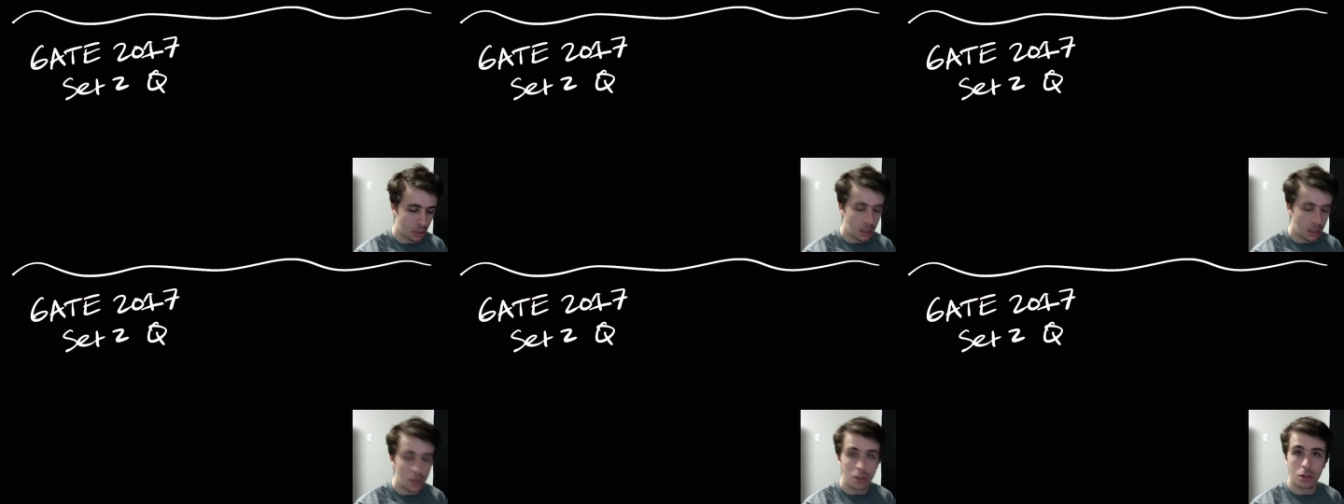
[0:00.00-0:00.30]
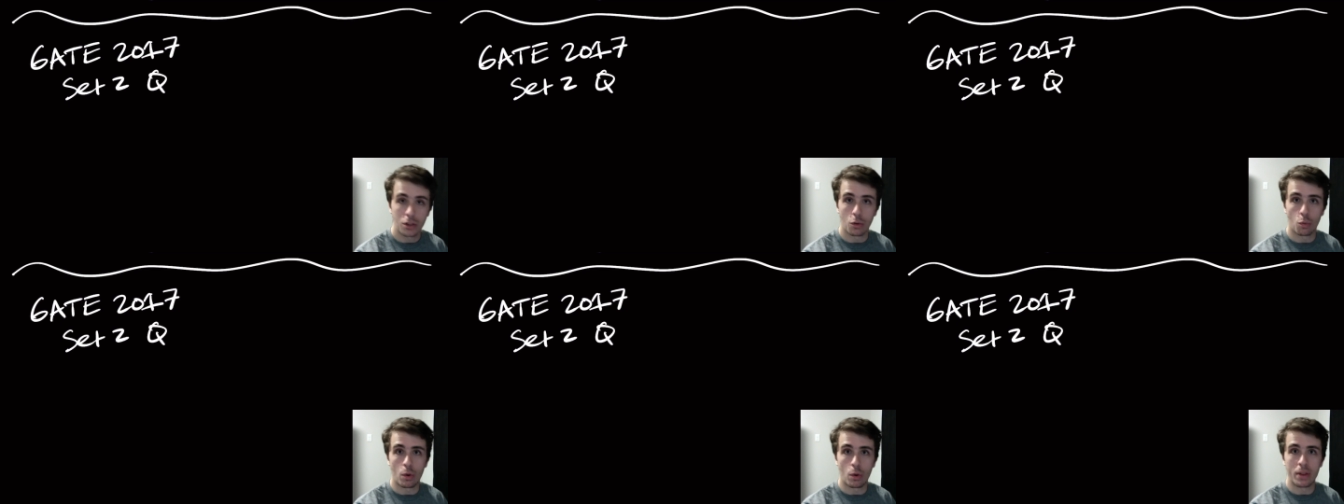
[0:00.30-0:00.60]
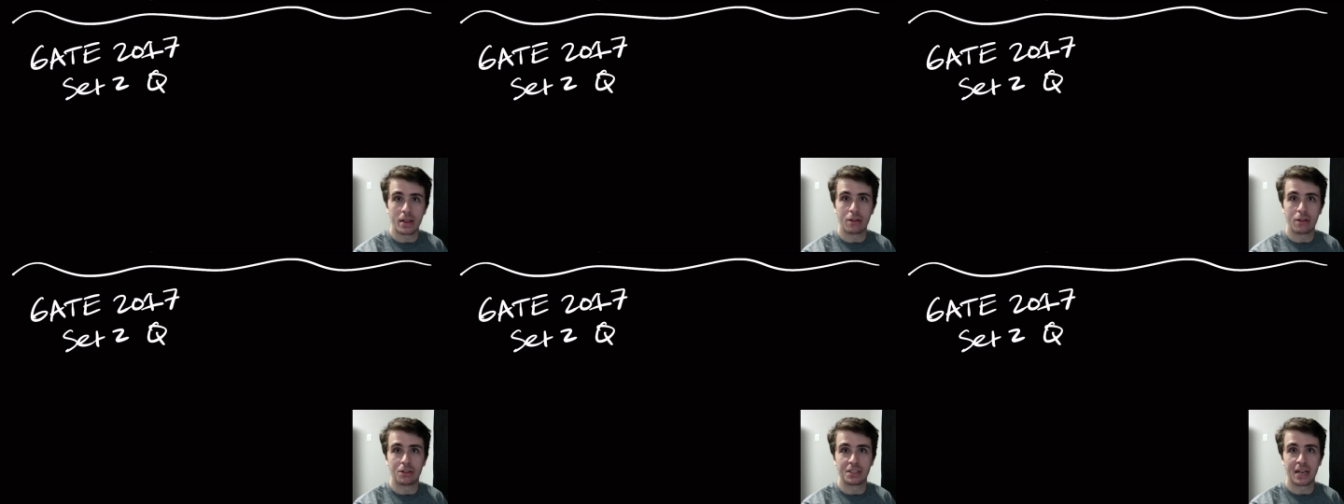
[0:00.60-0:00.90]
the one
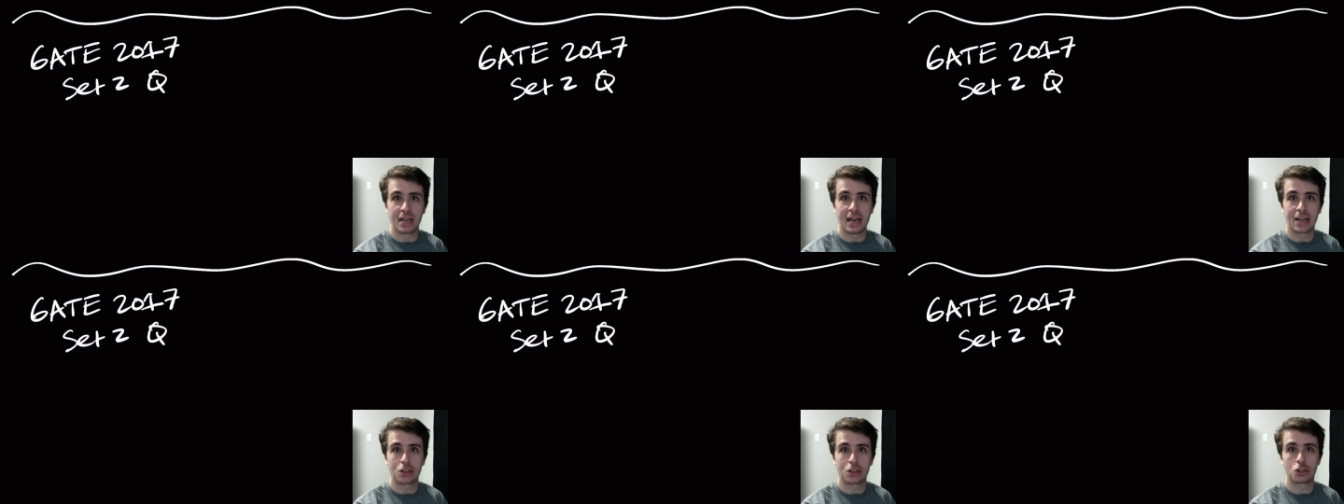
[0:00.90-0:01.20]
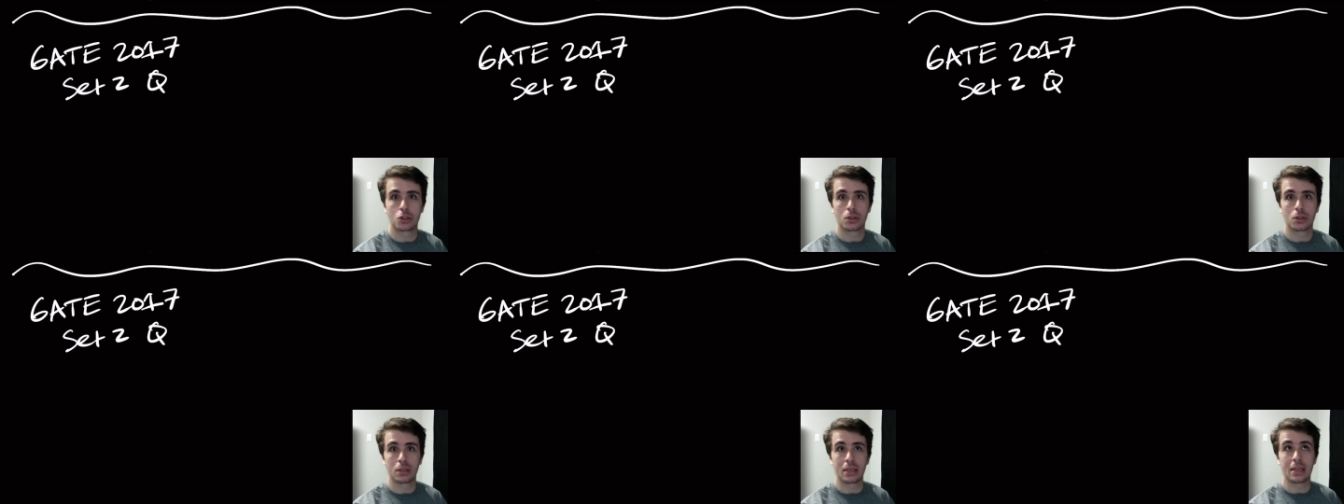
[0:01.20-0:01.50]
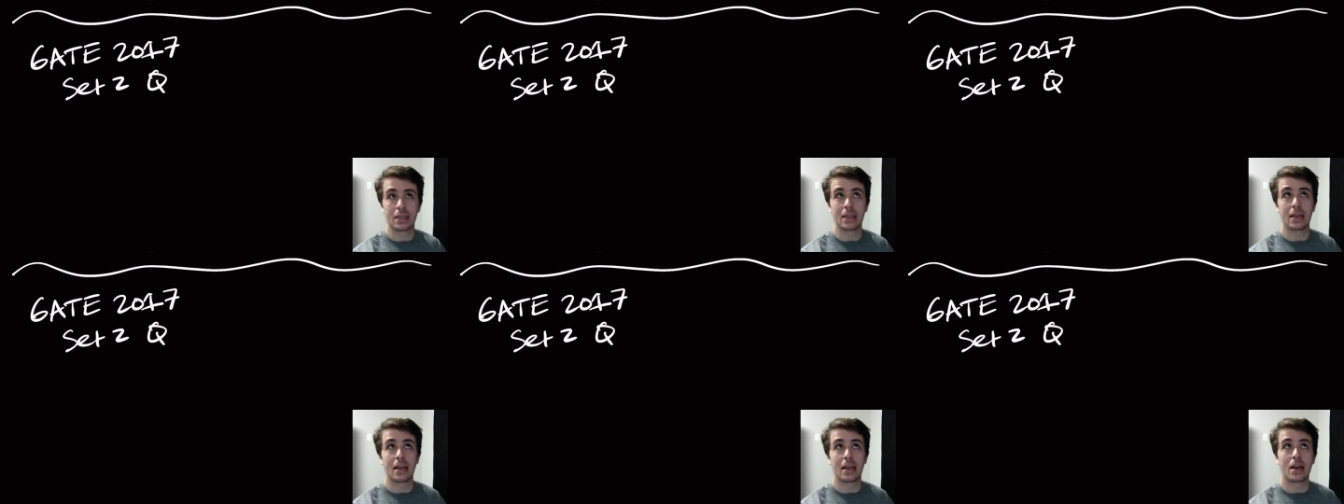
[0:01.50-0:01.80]
that was
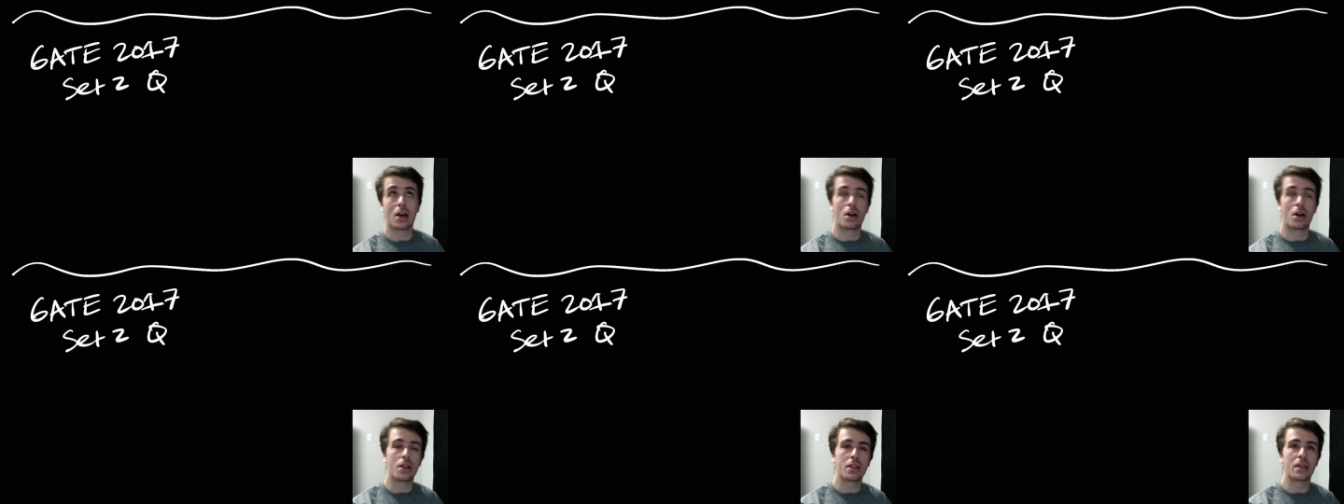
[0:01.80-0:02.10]
actually on the